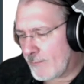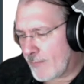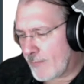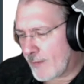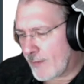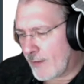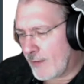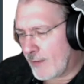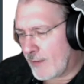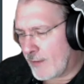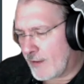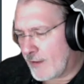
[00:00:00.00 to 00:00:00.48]

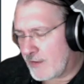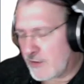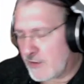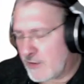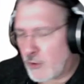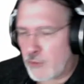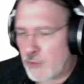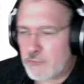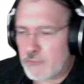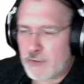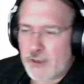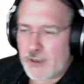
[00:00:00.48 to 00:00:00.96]
these
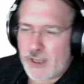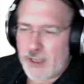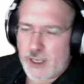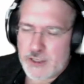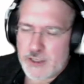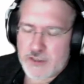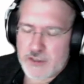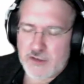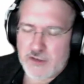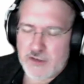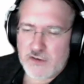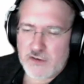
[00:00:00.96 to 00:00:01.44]

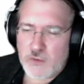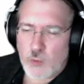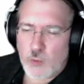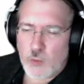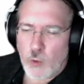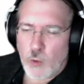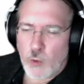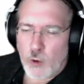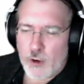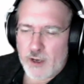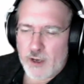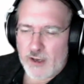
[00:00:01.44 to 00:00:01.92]
notifications and
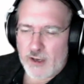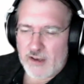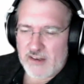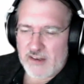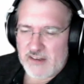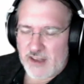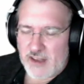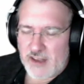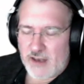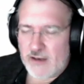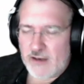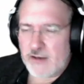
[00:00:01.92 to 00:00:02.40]

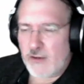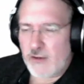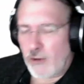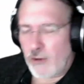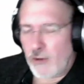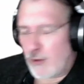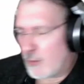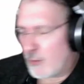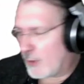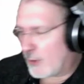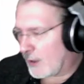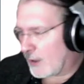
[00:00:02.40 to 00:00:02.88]
warnings, and
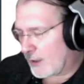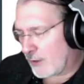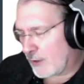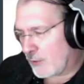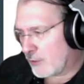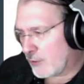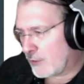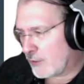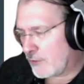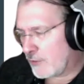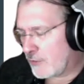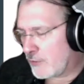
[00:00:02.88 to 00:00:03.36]
all well and
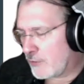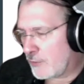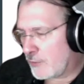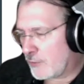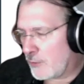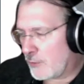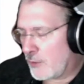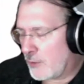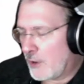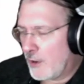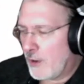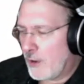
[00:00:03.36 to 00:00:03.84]
good
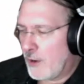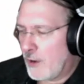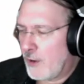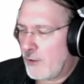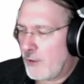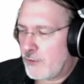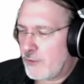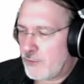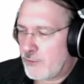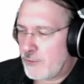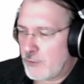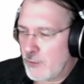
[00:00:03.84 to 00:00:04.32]

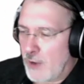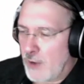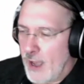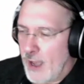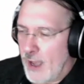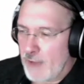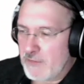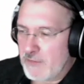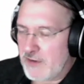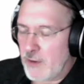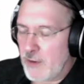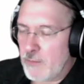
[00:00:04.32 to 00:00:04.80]
to
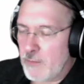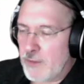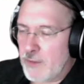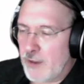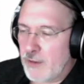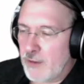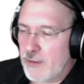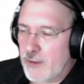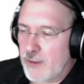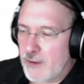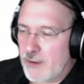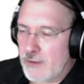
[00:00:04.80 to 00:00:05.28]
have
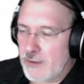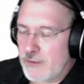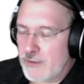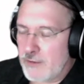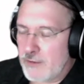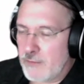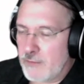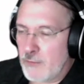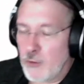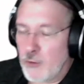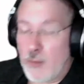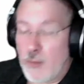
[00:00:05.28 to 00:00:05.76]
something that
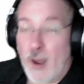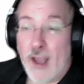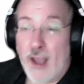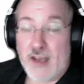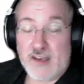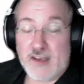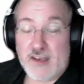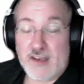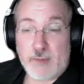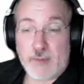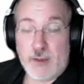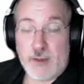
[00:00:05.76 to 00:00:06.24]

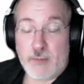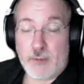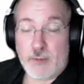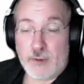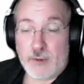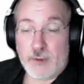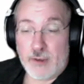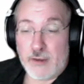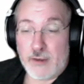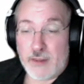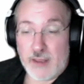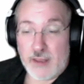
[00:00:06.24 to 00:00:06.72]
reminds people
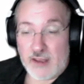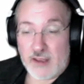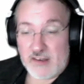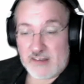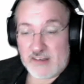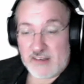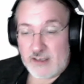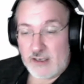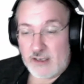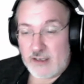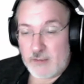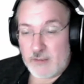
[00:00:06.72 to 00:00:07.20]
that
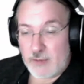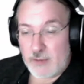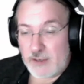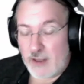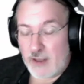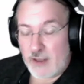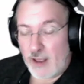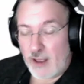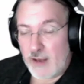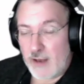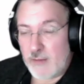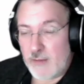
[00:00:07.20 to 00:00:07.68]
things need to be
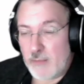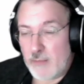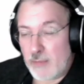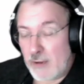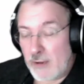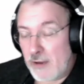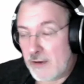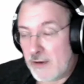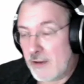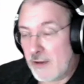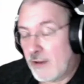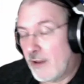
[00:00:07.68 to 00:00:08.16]
done.
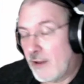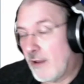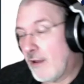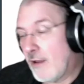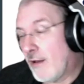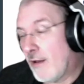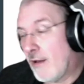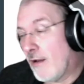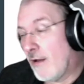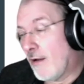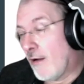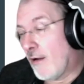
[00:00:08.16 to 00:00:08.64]
But
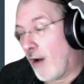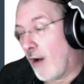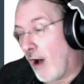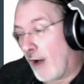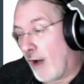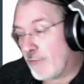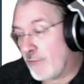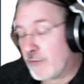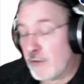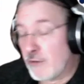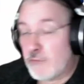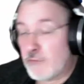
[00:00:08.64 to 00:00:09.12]

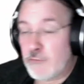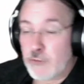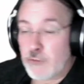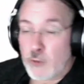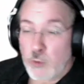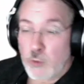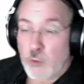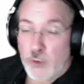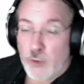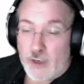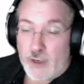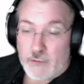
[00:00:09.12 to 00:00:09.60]
often, for
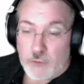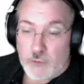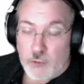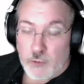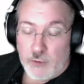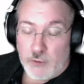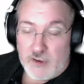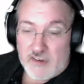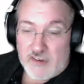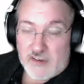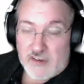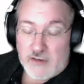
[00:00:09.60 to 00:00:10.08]
whatever
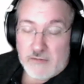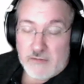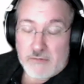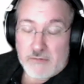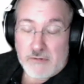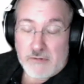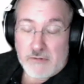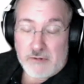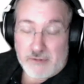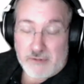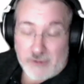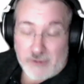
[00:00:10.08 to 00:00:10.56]
reason,
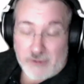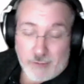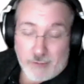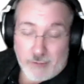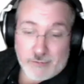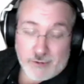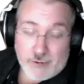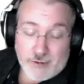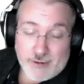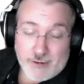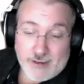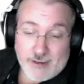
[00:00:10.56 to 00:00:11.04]
there's
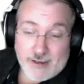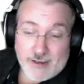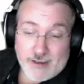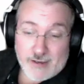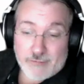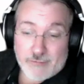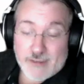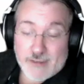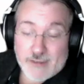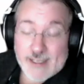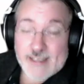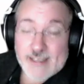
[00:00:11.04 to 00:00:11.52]
often
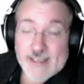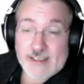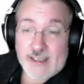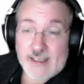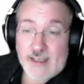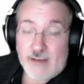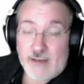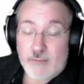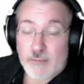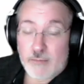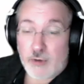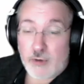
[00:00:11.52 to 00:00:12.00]

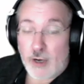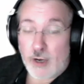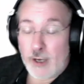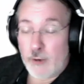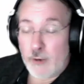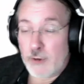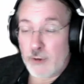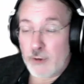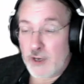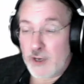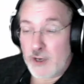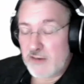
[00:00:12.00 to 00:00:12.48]
conflicting
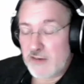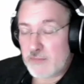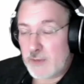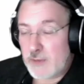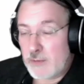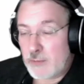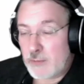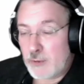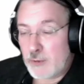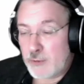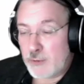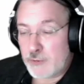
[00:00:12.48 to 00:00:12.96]
priorities,
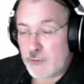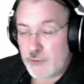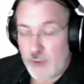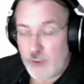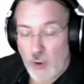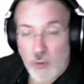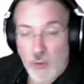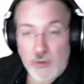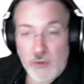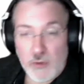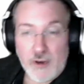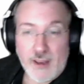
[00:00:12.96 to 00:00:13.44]
people
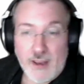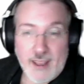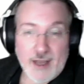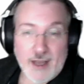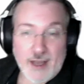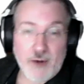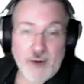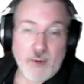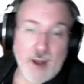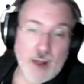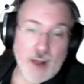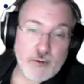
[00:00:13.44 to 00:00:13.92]
don't get
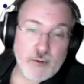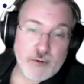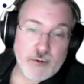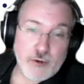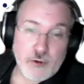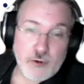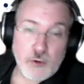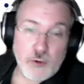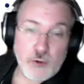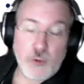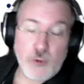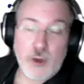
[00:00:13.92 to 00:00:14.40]
around to
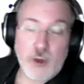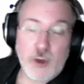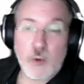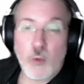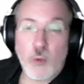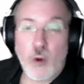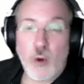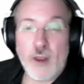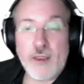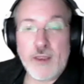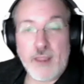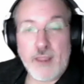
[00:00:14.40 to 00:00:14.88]
doing
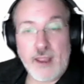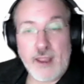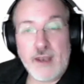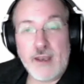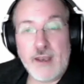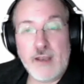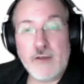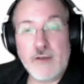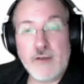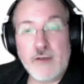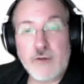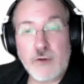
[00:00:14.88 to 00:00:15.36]
what they
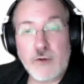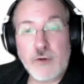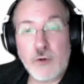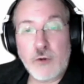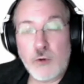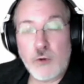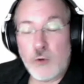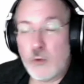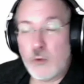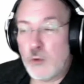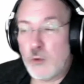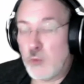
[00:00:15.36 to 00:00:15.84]
need to
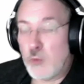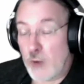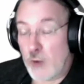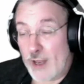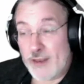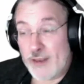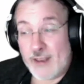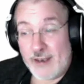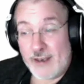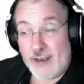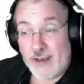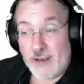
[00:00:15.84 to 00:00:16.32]
do
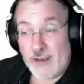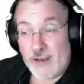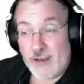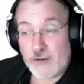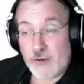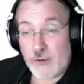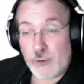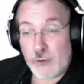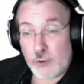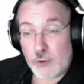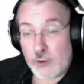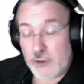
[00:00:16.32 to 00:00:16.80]
when they need to
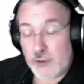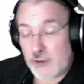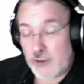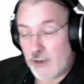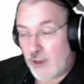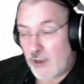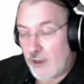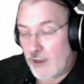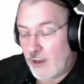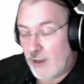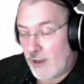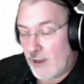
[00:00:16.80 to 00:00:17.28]
do it.
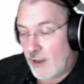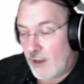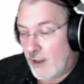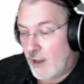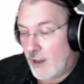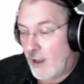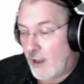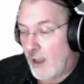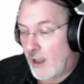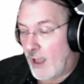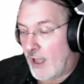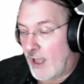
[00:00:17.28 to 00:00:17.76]

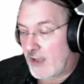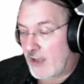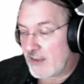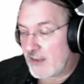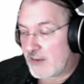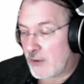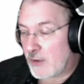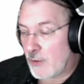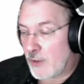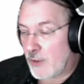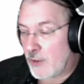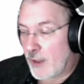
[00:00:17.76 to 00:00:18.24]
And
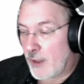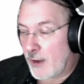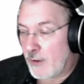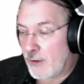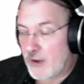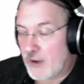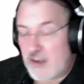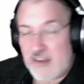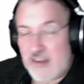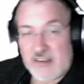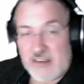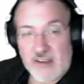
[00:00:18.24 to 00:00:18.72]
so there,
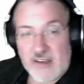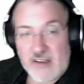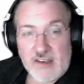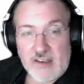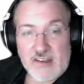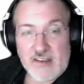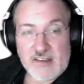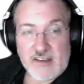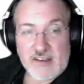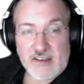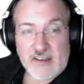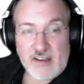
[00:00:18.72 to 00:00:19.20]

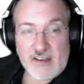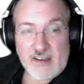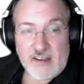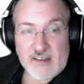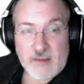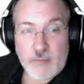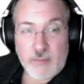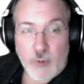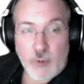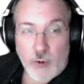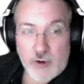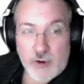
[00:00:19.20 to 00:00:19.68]
it's
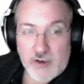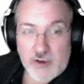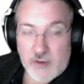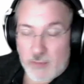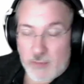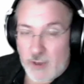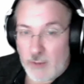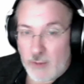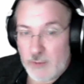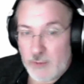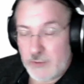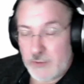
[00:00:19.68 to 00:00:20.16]
important to
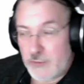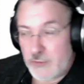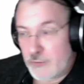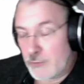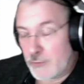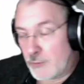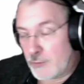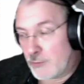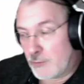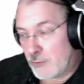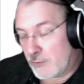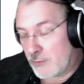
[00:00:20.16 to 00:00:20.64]
be able
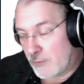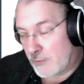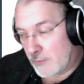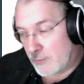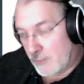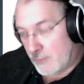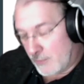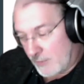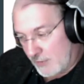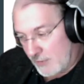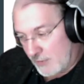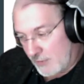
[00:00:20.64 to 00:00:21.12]
to,
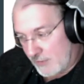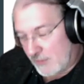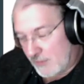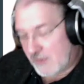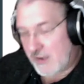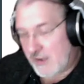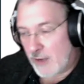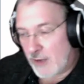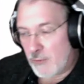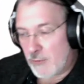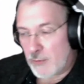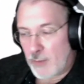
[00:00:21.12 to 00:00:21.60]
as you
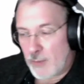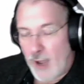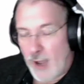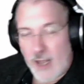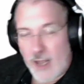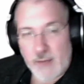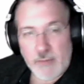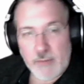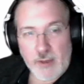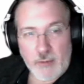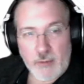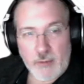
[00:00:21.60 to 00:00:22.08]
say,
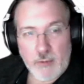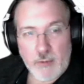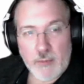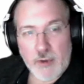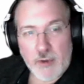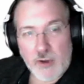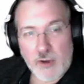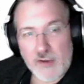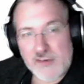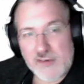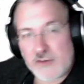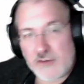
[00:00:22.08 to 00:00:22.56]
remind people, but
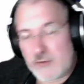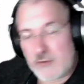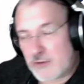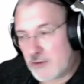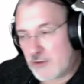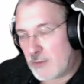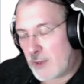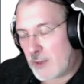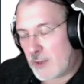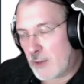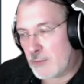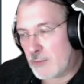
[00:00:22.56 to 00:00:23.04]
also
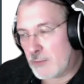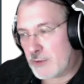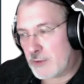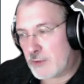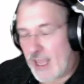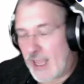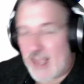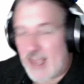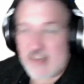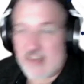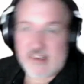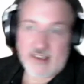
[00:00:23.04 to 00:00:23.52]
to be able to
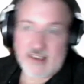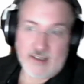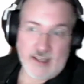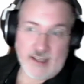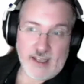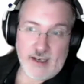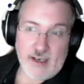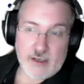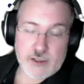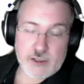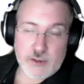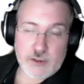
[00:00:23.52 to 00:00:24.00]

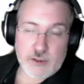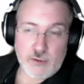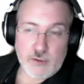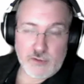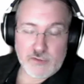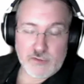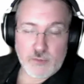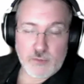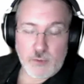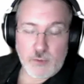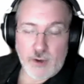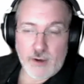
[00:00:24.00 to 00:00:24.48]
escalate
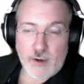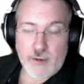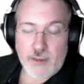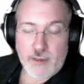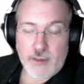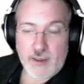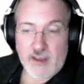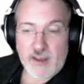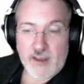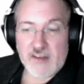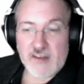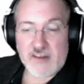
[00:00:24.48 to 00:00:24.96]
issues where
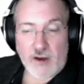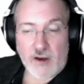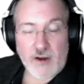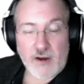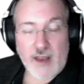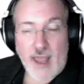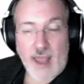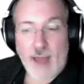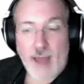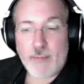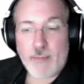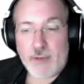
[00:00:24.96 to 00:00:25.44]
things aren't
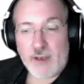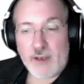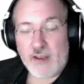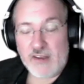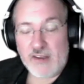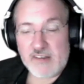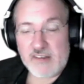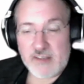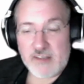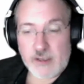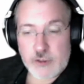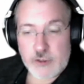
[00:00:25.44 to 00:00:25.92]
happening
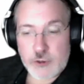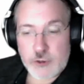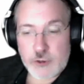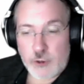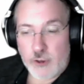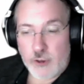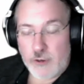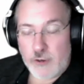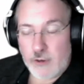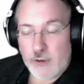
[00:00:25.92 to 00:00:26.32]
as they should.